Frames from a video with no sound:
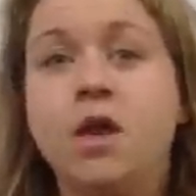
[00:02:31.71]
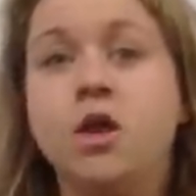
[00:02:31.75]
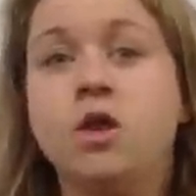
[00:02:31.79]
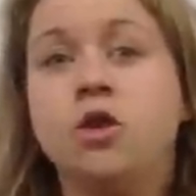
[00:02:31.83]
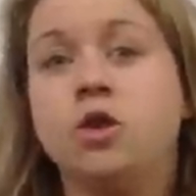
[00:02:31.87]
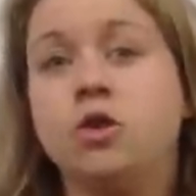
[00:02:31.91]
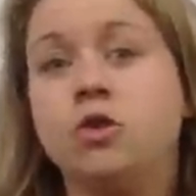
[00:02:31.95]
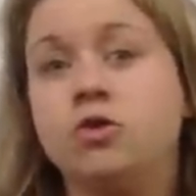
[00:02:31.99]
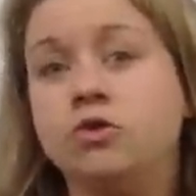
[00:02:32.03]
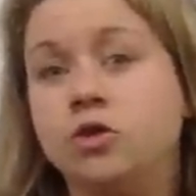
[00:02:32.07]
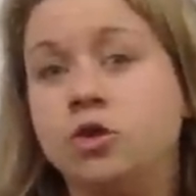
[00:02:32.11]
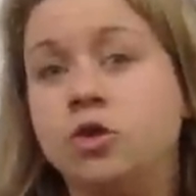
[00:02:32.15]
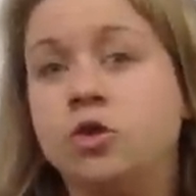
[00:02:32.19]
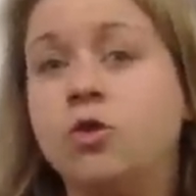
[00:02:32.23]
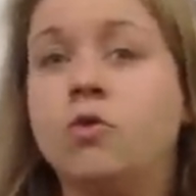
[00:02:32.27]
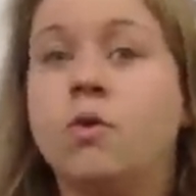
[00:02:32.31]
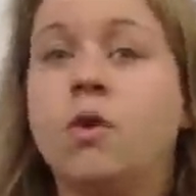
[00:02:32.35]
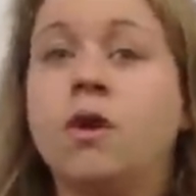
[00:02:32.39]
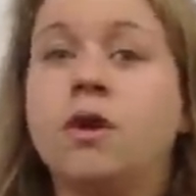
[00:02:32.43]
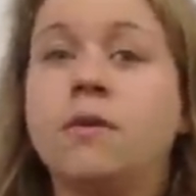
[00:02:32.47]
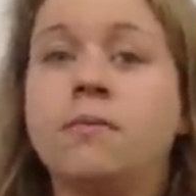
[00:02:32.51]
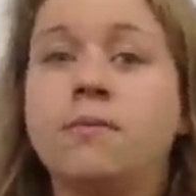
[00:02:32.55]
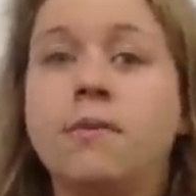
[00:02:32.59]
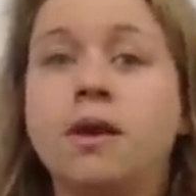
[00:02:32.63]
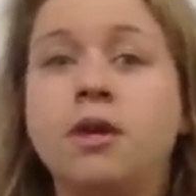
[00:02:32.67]
You do
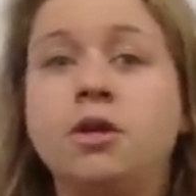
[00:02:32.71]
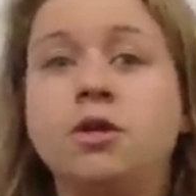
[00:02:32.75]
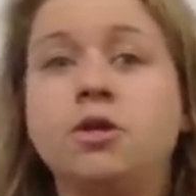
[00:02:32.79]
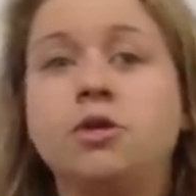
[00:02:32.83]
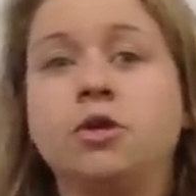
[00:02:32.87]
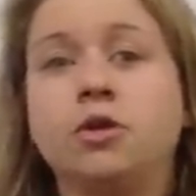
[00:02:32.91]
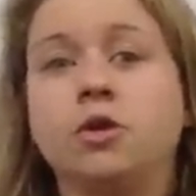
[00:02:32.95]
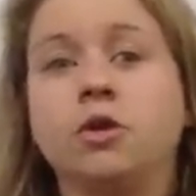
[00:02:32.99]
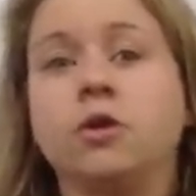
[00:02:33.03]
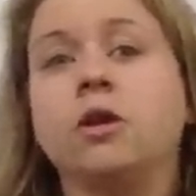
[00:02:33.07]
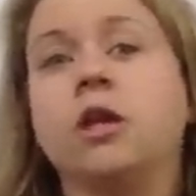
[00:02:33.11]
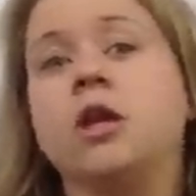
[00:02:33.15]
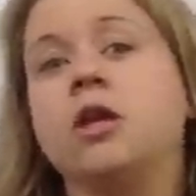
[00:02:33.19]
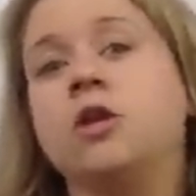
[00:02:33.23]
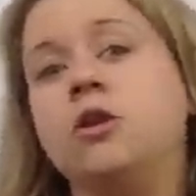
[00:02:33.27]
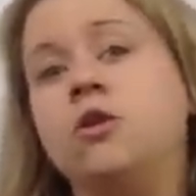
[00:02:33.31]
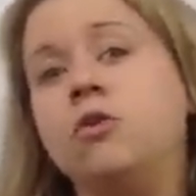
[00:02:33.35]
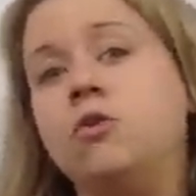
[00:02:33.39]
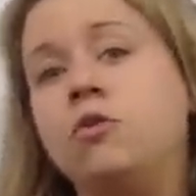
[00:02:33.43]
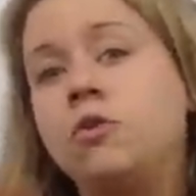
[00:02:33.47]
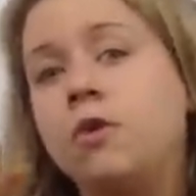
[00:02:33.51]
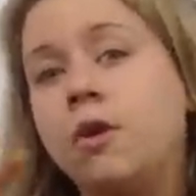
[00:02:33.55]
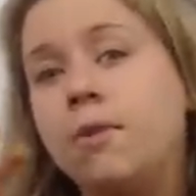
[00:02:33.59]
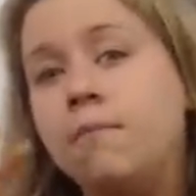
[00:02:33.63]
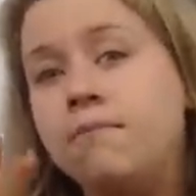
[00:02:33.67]
want to make sure that
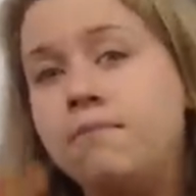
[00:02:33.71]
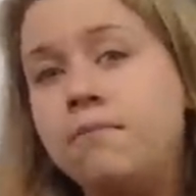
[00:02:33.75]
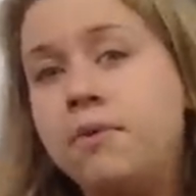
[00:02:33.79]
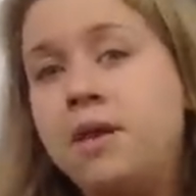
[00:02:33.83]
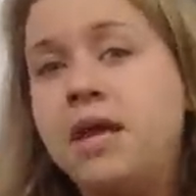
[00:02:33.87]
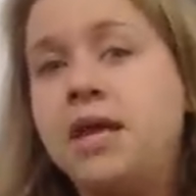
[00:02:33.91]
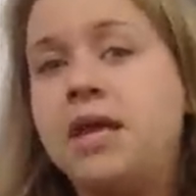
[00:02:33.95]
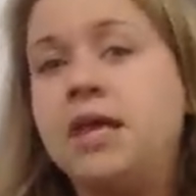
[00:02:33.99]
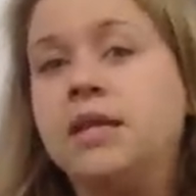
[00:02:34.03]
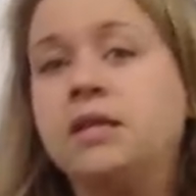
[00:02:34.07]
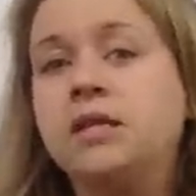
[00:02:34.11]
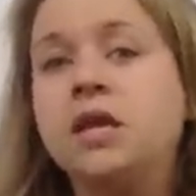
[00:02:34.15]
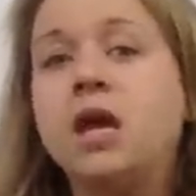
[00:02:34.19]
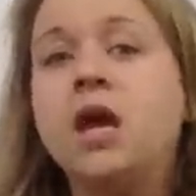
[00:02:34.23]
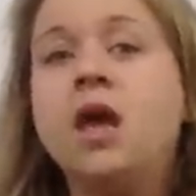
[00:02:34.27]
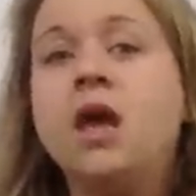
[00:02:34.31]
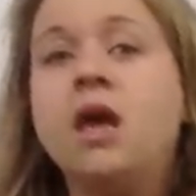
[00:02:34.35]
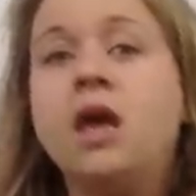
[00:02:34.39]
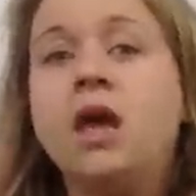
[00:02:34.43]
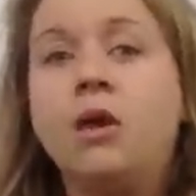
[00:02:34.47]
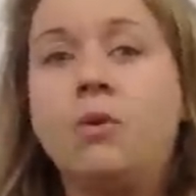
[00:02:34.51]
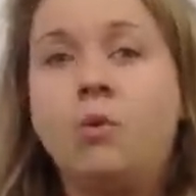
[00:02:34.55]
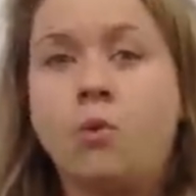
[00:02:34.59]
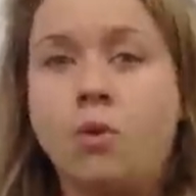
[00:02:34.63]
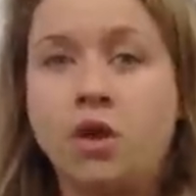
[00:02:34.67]
you compete
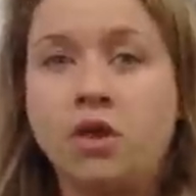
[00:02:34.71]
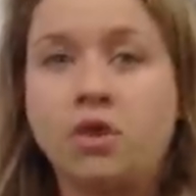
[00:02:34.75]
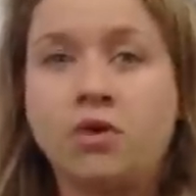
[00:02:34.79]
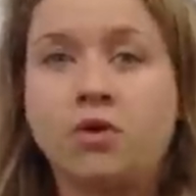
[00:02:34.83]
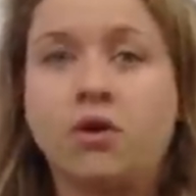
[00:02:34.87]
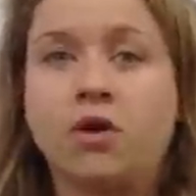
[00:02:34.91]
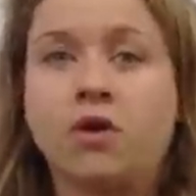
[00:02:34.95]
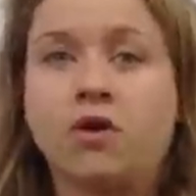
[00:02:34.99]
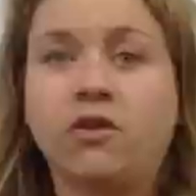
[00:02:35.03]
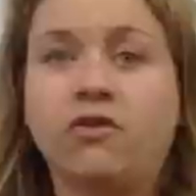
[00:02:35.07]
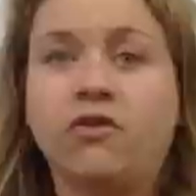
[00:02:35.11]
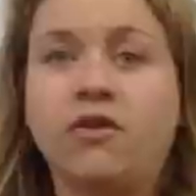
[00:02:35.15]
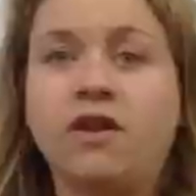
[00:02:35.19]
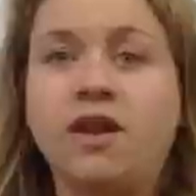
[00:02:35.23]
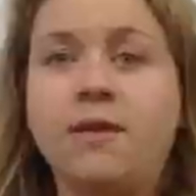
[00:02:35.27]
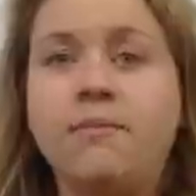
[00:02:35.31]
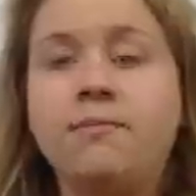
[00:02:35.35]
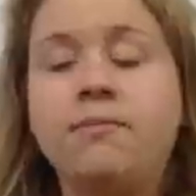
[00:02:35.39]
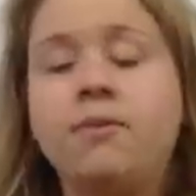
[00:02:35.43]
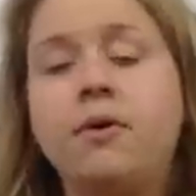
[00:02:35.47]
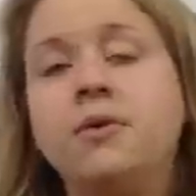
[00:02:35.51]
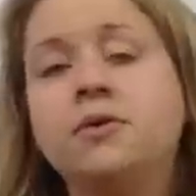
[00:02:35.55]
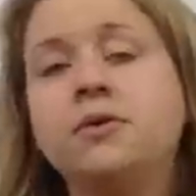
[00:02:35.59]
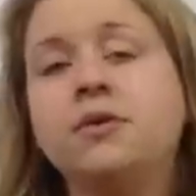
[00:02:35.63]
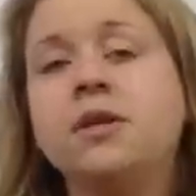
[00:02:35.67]
with CrossFit
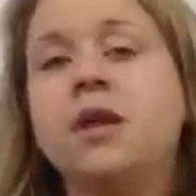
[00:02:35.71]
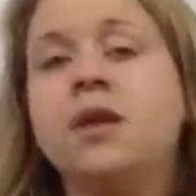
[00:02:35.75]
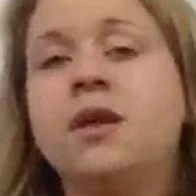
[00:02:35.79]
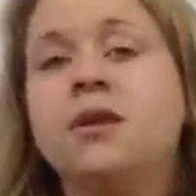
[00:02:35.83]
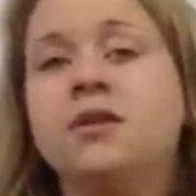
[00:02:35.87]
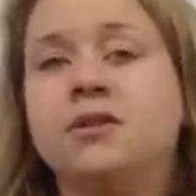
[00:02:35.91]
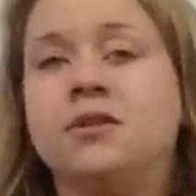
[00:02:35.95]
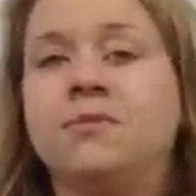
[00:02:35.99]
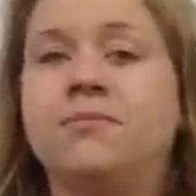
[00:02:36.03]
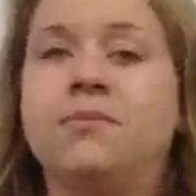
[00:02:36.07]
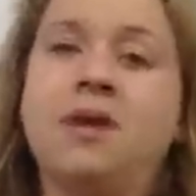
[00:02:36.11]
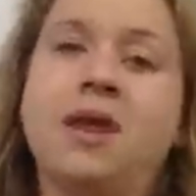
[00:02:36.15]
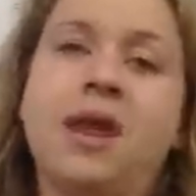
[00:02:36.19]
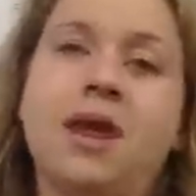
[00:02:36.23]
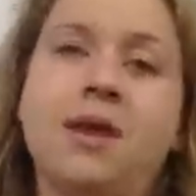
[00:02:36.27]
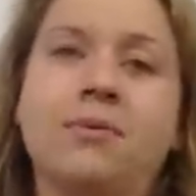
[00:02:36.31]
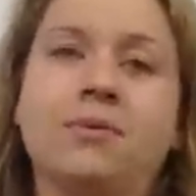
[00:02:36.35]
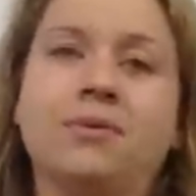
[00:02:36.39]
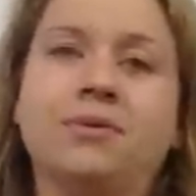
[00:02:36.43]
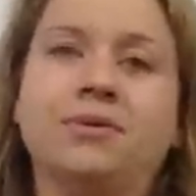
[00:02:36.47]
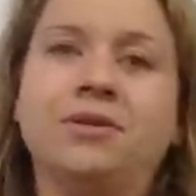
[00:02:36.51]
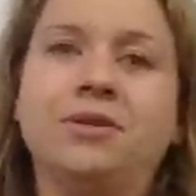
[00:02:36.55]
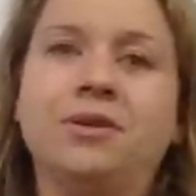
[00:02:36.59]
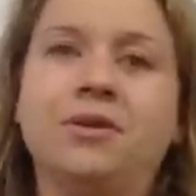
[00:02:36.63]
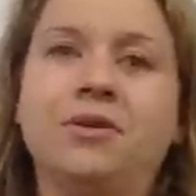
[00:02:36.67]
Impulse to be
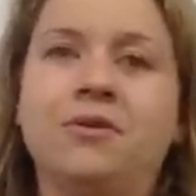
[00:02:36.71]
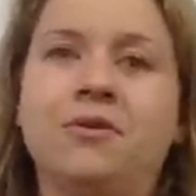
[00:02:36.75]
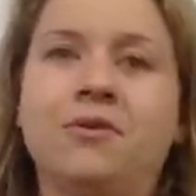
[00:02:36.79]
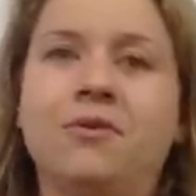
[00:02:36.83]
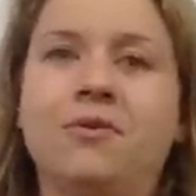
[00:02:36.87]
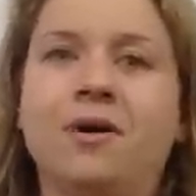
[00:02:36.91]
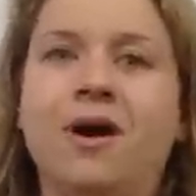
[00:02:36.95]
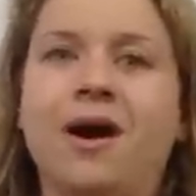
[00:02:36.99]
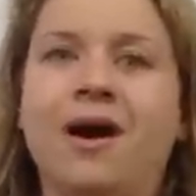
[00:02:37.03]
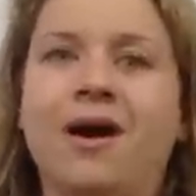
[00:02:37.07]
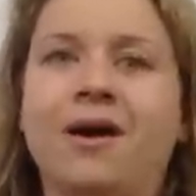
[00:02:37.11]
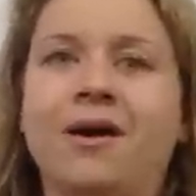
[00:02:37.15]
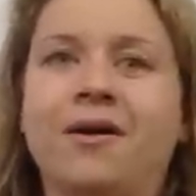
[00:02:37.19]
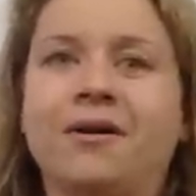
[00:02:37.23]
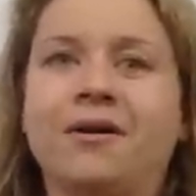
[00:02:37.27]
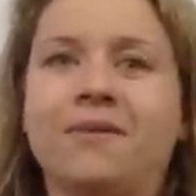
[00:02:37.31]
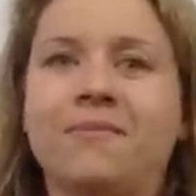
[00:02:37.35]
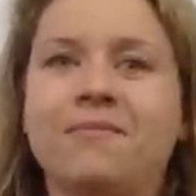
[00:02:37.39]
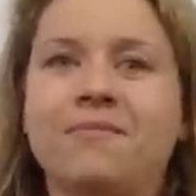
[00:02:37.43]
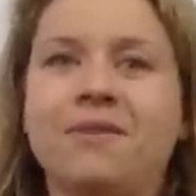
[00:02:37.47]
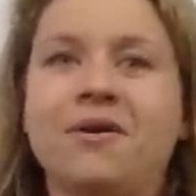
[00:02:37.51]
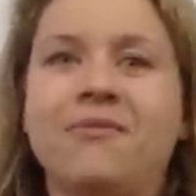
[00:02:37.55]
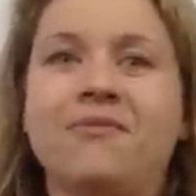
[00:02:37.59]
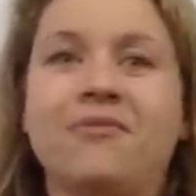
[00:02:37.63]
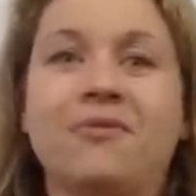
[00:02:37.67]
able to
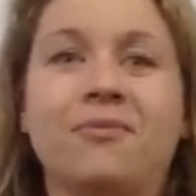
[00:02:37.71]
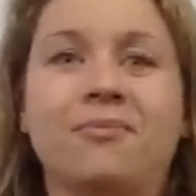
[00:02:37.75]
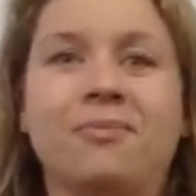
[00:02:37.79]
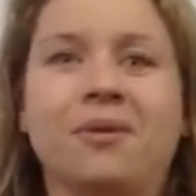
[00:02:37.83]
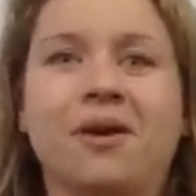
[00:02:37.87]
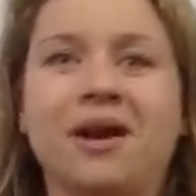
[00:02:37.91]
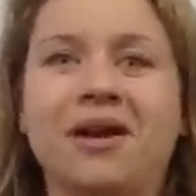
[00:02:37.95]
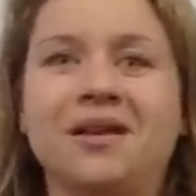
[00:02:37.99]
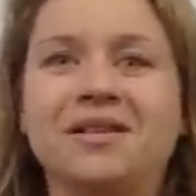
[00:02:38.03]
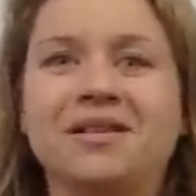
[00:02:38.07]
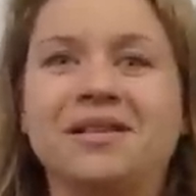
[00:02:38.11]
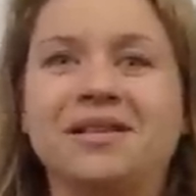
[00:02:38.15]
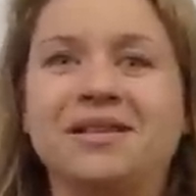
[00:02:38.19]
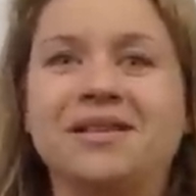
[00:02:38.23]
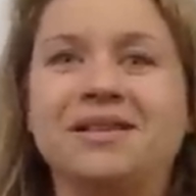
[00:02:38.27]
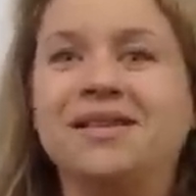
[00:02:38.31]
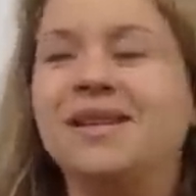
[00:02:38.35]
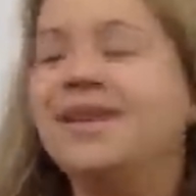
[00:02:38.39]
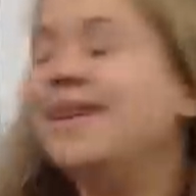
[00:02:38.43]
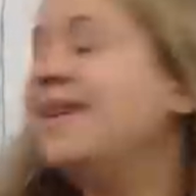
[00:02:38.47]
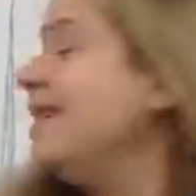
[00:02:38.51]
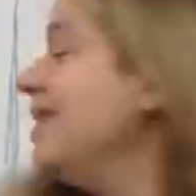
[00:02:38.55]
compete for prizes.